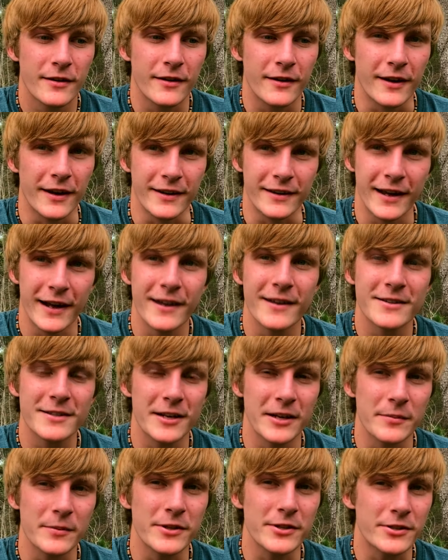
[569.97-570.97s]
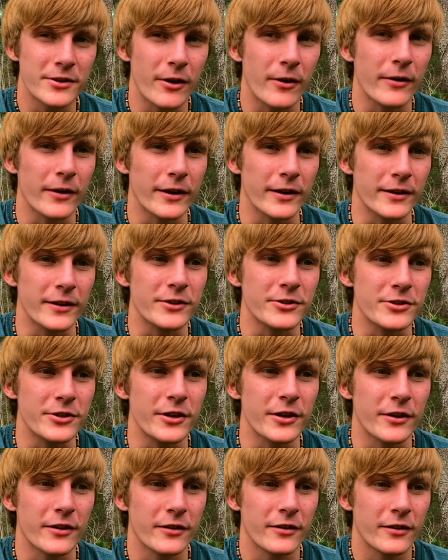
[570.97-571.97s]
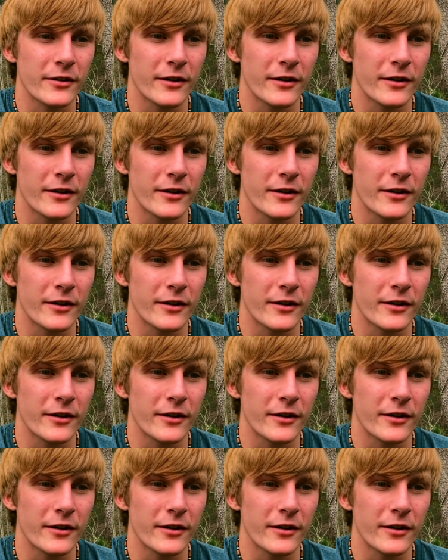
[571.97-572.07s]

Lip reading: And that is going to be starting this year.